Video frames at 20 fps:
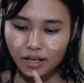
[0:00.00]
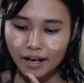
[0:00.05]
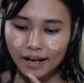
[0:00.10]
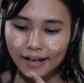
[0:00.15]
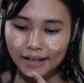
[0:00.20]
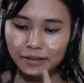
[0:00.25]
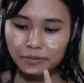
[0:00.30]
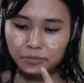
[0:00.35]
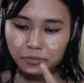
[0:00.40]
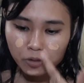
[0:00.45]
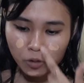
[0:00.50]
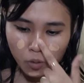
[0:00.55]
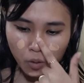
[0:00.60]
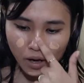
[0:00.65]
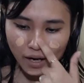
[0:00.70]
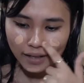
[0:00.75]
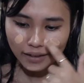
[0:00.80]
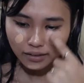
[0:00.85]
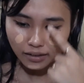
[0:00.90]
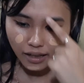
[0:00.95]
I'm
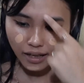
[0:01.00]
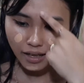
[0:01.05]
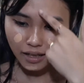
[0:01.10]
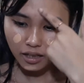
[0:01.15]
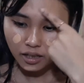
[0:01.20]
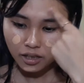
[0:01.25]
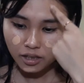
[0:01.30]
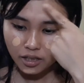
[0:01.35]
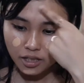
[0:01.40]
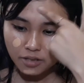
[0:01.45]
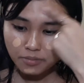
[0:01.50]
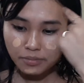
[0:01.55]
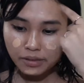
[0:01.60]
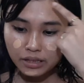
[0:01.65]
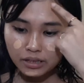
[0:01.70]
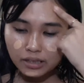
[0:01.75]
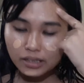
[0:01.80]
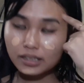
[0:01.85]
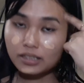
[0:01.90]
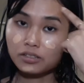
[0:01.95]
quite a
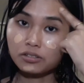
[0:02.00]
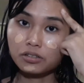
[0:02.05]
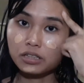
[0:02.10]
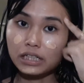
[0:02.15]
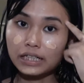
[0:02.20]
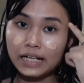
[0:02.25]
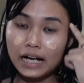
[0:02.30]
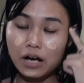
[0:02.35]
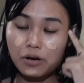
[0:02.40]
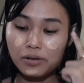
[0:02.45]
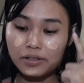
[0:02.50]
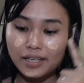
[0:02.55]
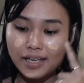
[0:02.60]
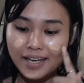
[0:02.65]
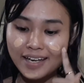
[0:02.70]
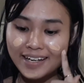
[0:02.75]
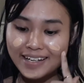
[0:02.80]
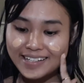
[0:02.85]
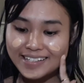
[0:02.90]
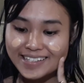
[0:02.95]
hermit
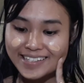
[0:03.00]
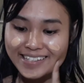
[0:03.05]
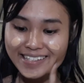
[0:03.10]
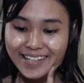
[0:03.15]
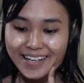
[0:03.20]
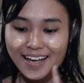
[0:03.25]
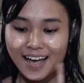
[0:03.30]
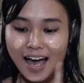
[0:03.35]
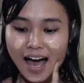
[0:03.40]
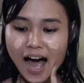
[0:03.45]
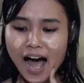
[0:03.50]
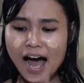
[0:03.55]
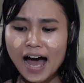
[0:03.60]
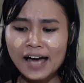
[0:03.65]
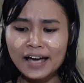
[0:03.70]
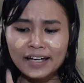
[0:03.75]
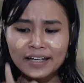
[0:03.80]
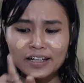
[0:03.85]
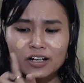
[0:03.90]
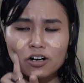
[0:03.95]
nowadays.
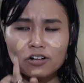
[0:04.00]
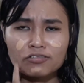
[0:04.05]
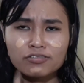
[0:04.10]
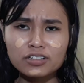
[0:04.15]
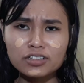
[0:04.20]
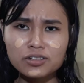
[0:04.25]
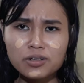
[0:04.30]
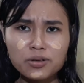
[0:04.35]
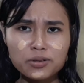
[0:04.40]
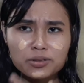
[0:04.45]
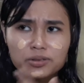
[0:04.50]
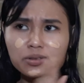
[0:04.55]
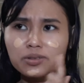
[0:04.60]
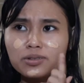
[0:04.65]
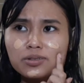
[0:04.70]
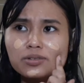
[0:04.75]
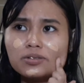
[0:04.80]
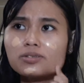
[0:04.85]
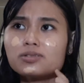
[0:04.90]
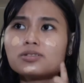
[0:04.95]
I often go
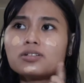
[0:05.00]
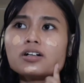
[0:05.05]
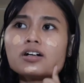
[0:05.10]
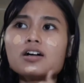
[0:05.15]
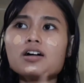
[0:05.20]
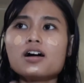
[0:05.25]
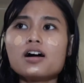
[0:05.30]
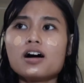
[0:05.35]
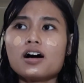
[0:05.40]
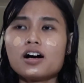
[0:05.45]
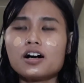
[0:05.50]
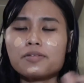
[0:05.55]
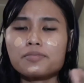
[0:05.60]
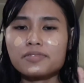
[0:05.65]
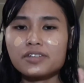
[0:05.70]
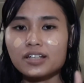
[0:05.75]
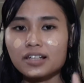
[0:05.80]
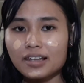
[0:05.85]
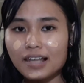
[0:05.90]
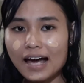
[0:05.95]
to
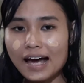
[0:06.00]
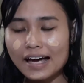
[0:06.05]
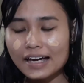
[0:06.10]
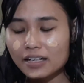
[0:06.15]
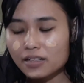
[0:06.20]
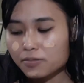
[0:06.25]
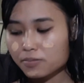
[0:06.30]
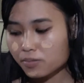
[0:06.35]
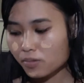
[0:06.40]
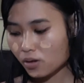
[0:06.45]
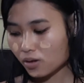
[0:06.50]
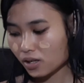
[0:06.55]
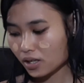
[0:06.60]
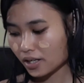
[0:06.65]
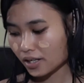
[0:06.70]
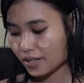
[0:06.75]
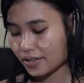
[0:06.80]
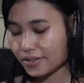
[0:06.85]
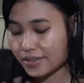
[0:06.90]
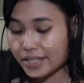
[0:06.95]
the live
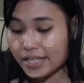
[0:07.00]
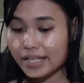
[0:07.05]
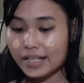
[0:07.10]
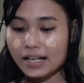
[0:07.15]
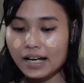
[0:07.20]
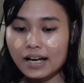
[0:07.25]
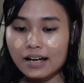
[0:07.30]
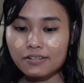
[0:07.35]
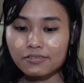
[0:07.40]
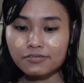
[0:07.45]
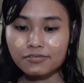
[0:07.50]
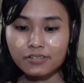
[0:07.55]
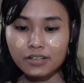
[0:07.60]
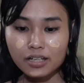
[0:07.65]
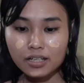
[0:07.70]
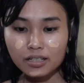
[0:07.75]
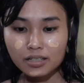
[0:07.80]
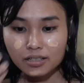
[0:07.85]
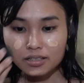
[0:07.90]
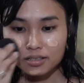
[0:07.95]
or the
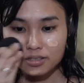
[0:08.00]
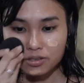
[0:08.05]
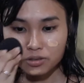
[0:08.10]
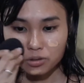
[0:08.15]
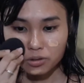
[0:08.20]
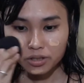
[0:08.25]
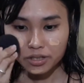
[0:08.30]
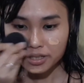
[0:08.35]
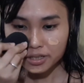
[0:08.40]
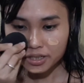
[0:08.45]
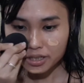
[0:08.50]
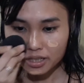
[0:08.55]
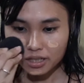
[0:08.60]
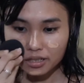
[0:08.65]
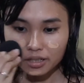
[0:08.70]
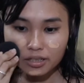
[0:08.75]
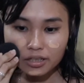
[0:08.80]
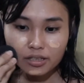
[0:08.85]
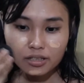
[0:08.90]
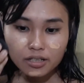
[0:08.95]
cafe stores
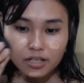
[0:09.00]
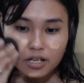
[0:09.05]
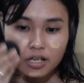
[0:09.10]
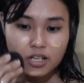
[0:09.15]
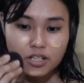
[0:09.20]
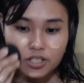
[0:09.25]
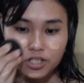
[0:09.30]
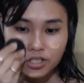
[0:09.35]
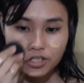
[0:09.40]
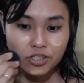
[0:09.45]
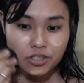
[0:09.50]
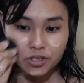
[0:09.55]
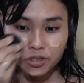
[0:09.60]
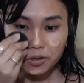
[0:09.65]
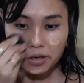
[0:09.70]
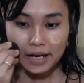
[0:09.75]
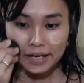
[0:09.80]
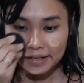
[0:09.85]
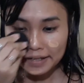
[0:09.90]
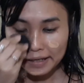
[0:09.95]
here just so
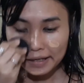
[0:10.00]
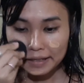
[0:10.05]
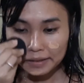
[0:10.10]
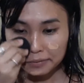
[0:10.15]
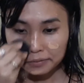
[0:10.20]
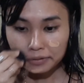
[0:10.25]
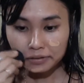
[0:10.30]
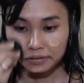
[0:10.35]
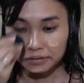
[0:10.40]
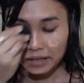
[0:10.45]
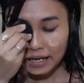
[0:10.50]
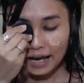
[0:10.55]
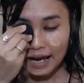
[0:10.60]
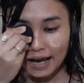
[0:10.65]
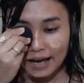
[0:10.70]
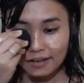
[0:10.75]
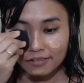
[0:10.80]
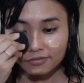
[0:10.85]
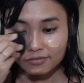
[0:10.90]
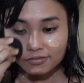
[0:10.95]
I can
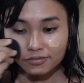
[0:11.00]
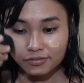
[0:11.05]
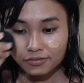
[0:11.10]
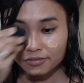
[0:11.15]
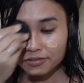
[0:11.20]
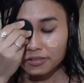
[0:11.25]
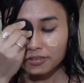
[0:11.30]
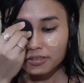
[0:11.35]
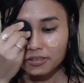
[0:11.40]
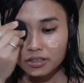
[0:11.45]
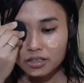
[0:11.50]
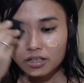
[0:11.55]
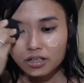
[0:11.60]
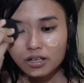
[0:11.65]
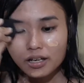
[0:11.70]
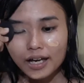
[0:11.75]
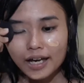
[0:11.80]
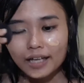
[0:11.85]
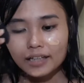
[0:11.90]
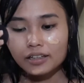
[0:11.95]
have
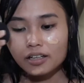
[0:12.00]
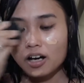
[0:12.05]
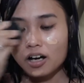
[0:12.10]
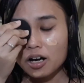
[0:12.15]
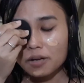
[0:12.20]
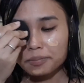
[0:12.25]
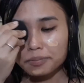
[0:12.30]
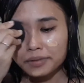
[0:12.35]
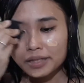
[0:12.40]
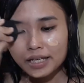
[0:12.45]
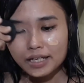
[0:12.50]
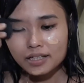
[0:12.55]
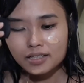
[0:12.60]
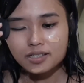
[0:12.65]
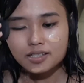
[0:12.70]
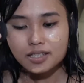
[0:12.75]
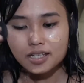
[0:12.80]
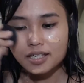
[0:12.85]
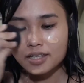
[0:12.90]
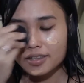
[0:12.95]
any
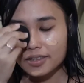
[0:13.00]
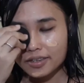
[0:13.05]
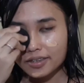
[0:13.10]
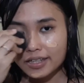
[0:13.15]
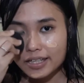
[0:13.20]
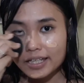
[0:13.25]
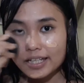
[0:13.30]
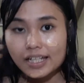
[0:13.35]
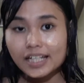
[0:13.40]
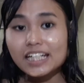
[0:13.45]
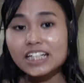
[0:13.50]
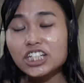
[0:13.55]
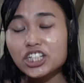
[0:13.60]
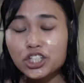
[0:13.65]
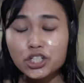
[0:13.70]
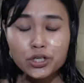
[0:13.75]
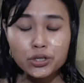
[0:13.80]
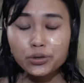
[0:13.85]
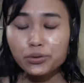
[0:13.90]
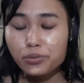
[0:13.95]
updates in the
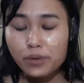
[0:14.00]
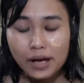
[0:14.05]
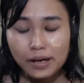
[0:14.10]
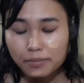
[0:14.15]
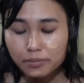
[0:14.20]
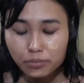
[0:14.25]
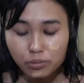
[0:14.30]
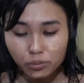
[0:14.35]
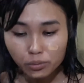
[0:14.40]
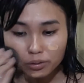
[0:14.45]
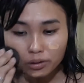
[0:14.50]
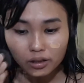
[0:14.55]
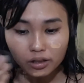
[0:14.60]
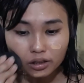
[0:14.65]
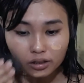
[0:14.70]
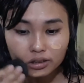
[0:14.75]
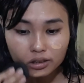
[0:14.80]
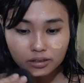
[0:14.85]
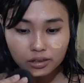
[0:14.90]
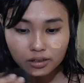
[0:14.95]
interweb
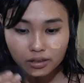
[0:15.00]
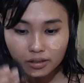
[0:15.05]
world.